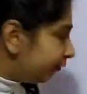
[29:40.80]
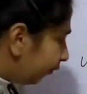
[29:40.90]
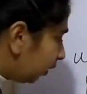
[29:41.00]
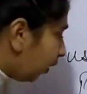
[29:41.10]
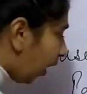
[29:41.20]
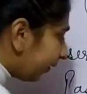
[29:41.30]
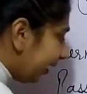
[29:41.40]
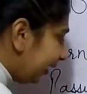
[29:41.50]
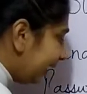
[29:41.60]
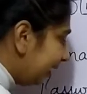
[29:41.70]
For
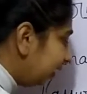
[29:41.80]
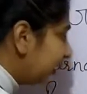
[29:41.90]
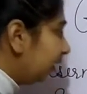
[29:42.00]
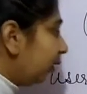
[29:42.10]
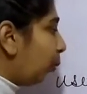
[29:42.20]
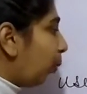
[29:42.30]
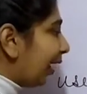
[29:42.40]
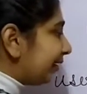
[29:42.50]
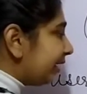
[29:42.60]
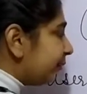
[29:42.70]
logging in,
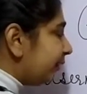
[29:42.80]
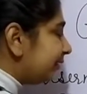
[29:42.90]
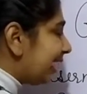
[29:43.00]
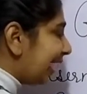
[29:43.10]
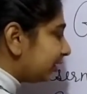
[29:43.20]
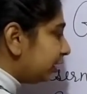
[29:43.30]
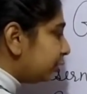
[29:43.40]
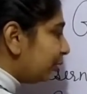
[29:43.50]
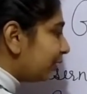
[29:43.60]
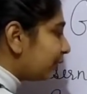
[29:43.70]
whatever data
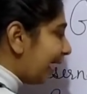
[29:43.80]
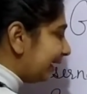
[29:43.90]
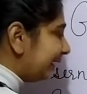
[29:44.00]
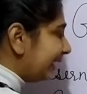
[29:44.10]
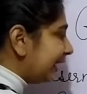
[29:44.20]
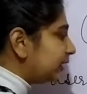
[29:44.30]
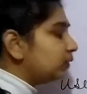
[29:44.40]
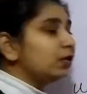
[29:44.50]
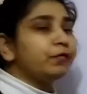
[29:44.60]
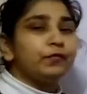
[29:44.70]
you are writing in
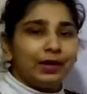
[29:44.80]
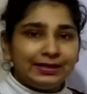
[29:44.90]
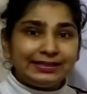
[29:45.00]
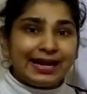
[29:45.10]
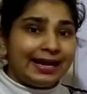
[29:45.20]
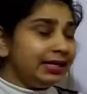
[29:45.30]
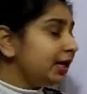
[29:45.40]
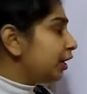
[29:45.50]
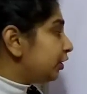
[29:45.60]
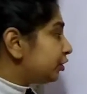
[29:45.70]
your front end
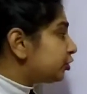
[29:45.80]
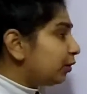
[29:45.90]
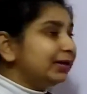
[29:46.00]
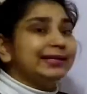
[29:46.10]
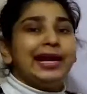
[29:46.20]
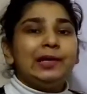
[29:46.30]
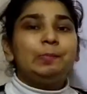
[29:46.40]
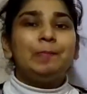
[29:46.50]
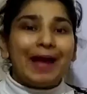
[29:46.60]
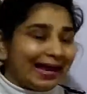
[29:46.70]
should
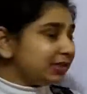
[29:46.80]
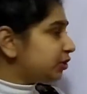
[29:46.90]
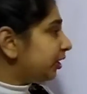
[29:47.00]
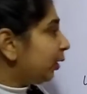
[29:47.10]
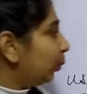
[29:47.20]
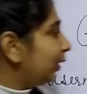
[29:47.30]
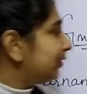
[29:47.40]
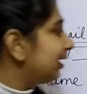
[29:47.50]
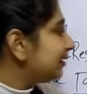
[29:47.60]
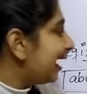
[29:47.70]
get matched with
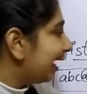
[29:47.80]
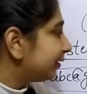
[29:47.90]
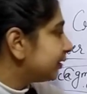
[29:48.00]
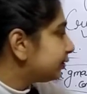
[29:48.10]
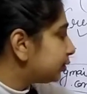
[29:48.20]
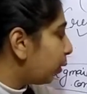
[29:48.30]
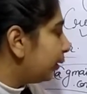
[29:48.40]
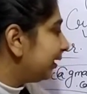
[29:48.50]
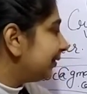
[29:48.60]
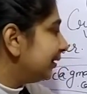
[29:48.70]
the data
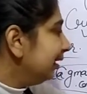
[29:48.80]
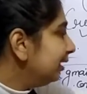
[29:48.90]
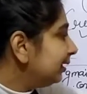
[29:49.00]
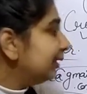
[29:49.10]
stored in the